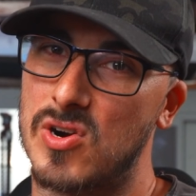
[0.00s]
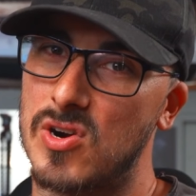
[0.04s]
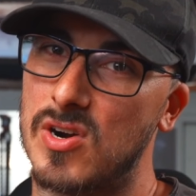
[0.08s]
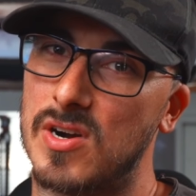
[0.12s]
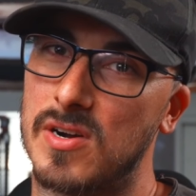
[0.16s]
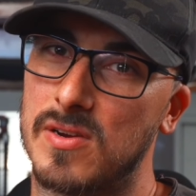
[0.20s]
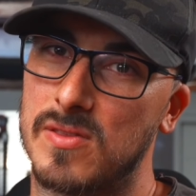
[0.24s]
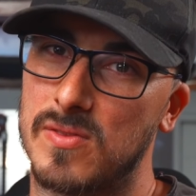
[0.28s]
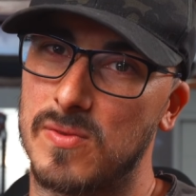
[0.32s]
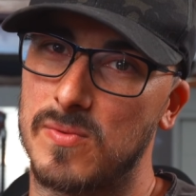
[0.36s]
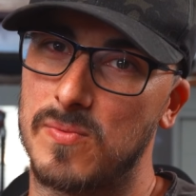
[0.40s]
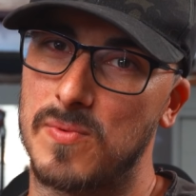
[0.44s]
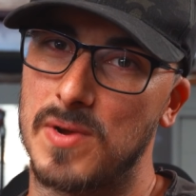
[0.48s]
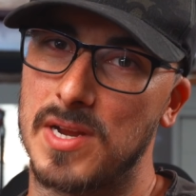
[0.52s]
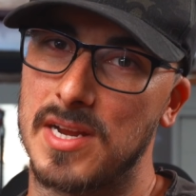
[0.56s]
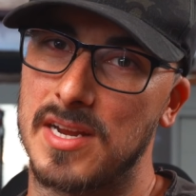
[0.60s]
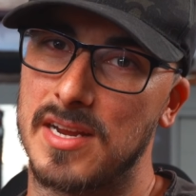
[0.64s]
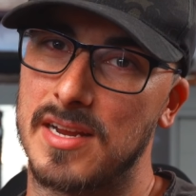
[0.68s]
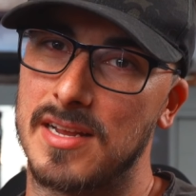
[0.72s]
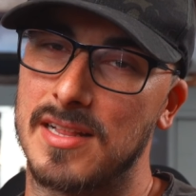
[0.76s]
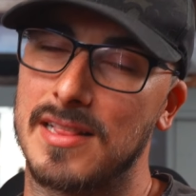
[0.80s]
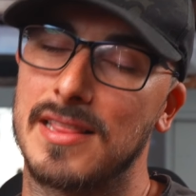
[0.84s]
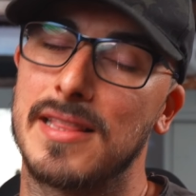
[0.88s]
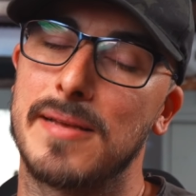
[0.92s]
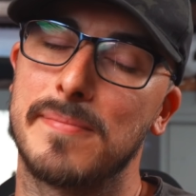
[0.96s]
R3.
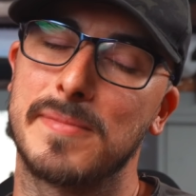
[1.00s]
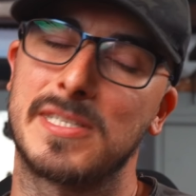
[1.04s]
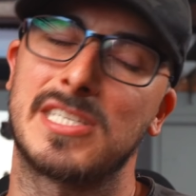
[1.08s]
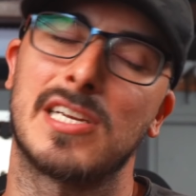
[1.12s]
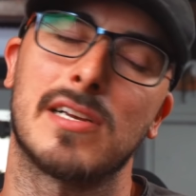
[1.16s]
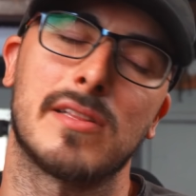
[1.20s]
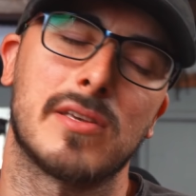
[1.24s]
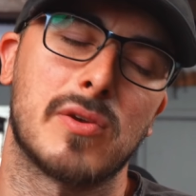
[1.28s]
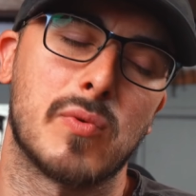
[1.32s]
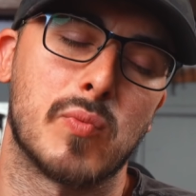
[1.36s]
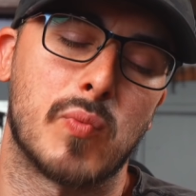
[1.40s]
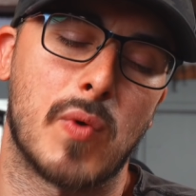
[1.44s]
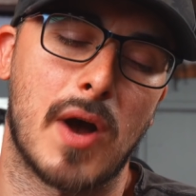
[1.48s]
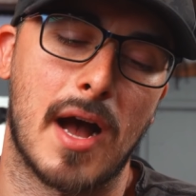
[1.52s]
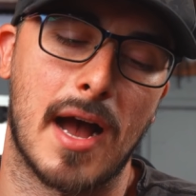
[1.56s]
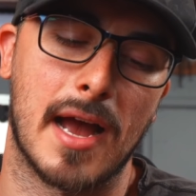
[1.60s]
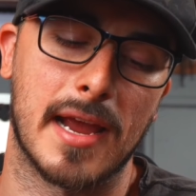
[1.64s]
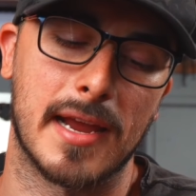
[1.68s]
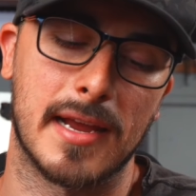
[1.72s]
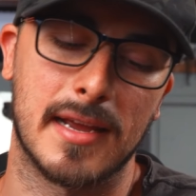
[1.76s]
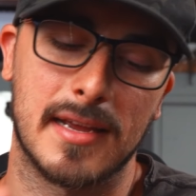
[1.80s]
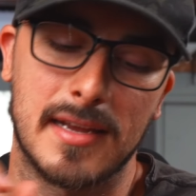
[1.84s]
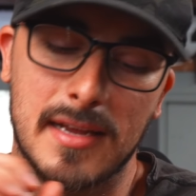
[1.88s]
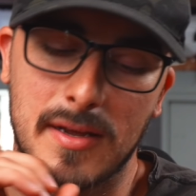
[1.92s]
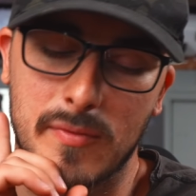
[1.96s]
Let me tell you why.
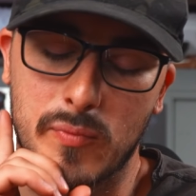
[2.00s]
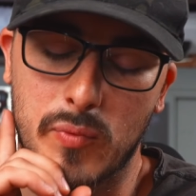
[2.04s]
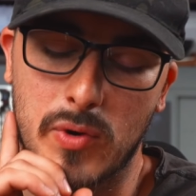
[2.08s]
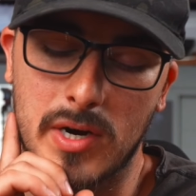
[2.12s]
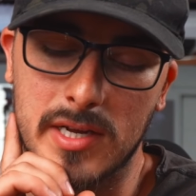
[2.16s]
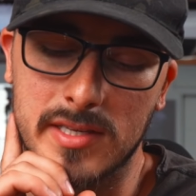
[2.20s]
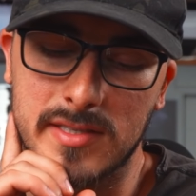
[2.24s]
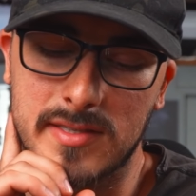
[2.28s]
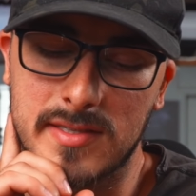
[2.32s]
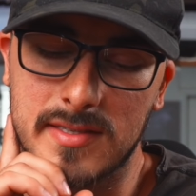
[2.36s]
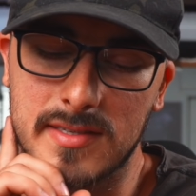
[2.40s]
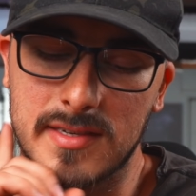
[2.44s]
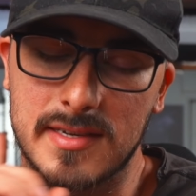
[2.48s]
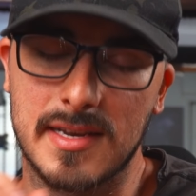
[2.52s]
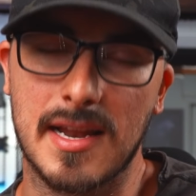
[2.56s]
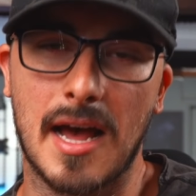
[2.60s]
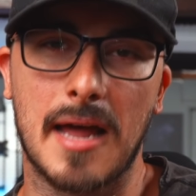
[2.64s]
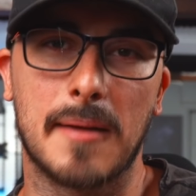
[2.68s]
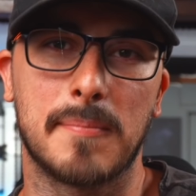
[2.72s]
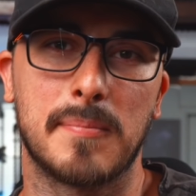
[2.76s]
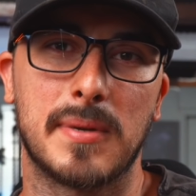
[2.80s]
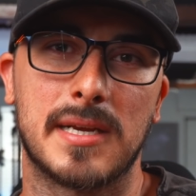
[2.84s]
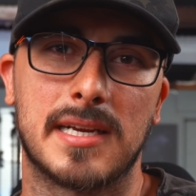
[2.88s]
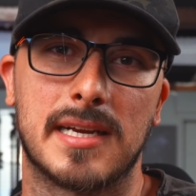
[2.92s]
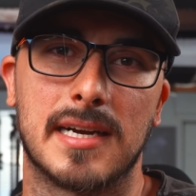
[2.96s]
It was
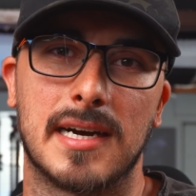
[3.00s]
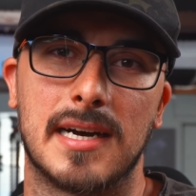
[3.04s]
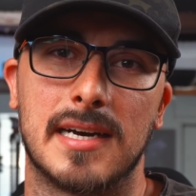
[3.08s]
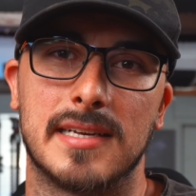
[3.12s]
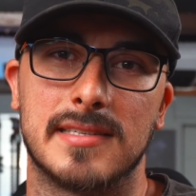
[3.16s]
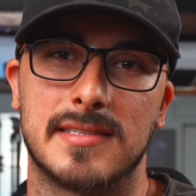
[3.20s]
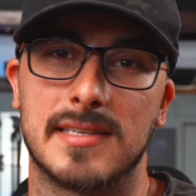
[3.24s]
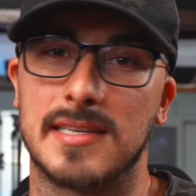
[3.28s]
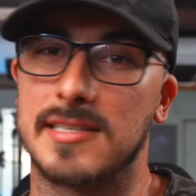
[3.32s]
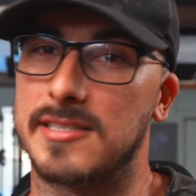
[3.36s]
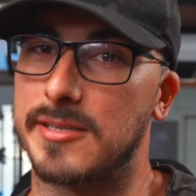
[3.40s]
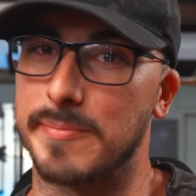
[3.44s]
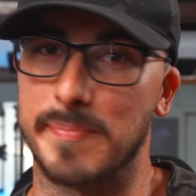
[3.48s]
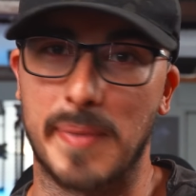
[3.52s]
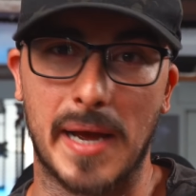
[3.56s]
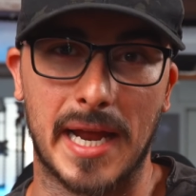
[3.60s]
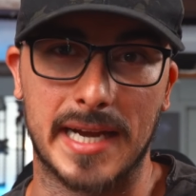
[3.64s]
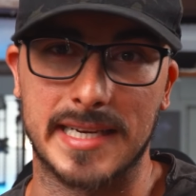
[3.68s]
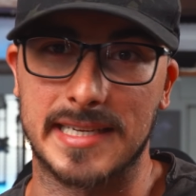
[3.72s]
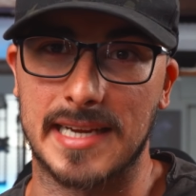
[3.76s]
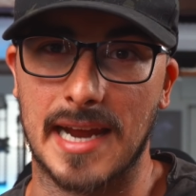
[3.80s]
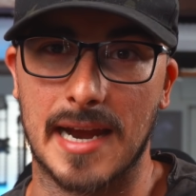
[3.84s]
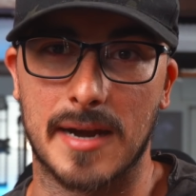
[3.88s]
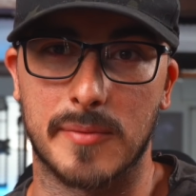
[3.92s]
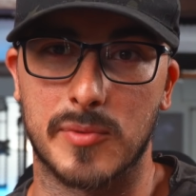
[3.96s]
not because it's a
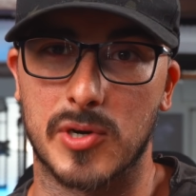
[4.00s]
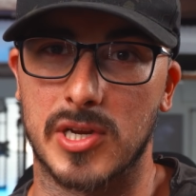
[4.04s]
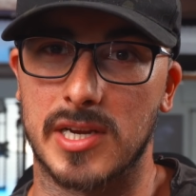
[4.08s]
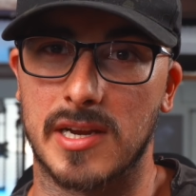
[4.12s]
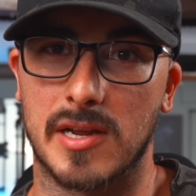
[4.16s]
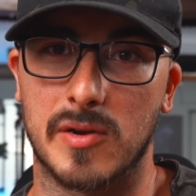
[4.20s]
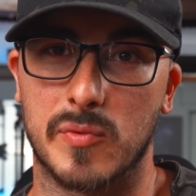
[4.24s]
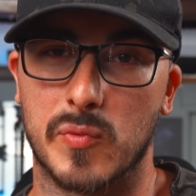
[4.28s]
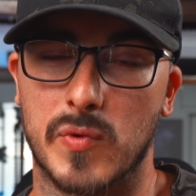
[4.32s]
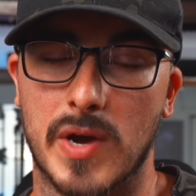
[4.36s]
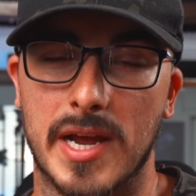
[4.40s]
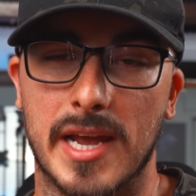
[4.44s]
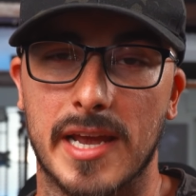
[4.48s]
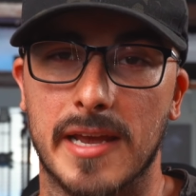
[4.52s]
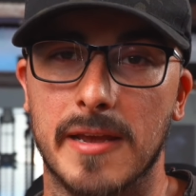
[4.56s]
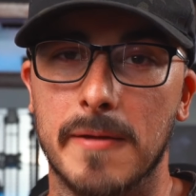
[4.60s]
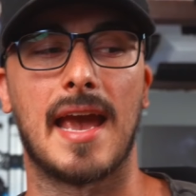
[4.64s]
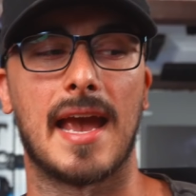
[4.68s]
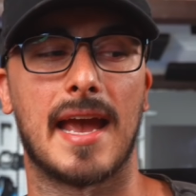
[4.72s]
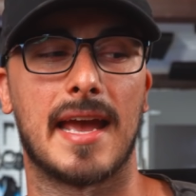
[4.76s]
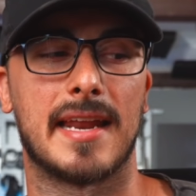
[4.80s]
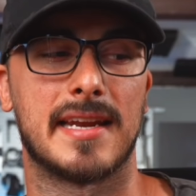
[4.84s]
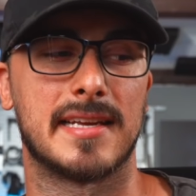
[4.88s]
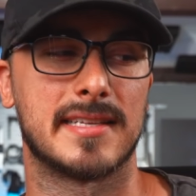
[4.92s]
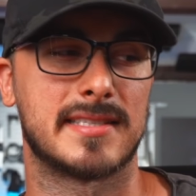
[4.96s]
bad camera in any way, and